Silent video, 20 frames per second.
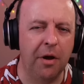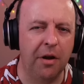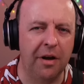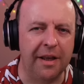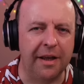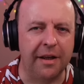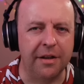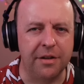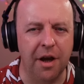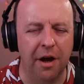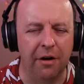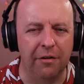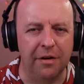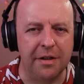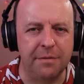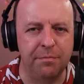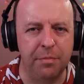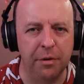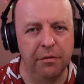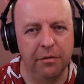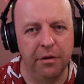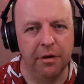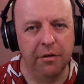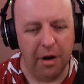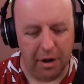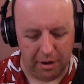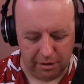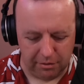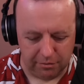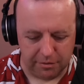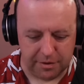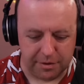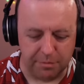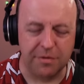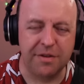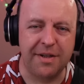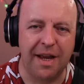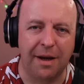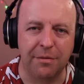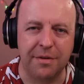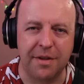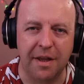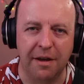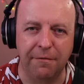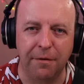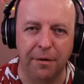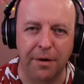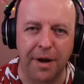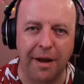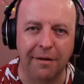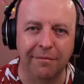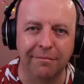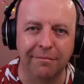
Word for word: Guitarist, but there are some sounds there for you.